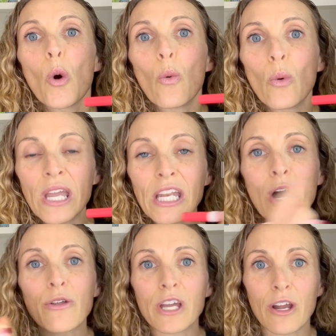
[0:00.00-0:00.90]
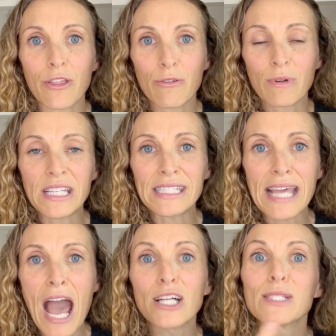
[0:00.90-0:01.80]
We know there are 3
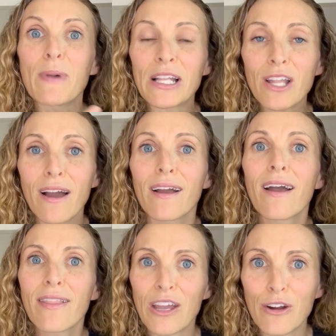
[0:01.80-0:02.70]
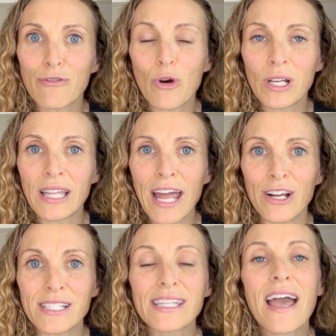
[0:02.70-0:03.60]
sounds, but look, there are 4
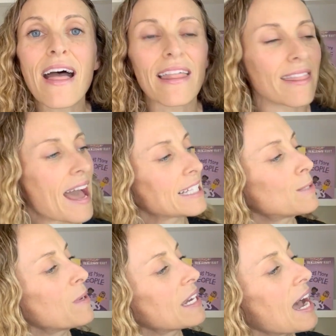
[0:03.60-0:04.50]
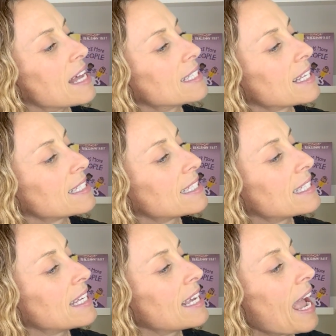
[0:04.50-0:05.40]
letters. That's because
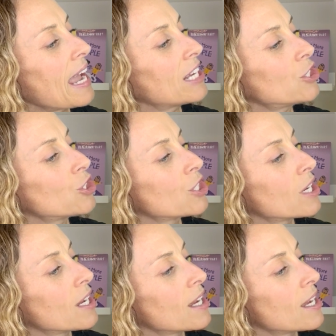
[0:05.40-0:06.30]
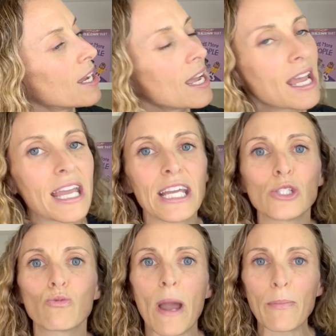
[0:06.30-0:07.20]
CH
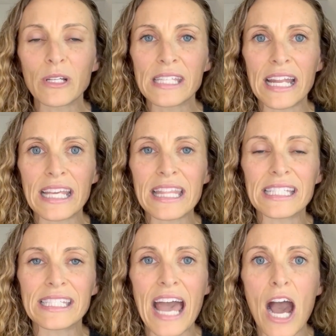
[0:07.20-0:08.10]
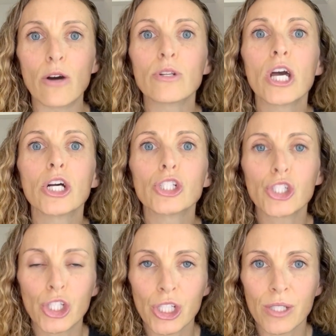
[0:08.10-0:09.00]
is representing the sound ch.